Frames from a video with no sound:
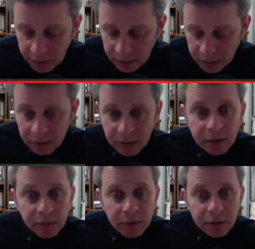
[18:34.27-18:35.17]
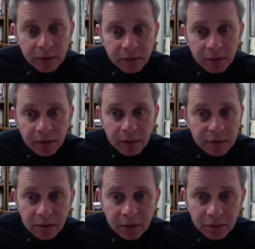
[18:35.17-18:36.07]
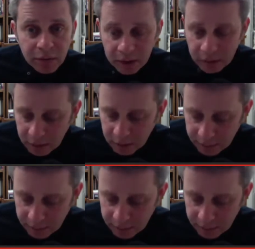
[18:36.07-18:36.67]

entertainment in its own right.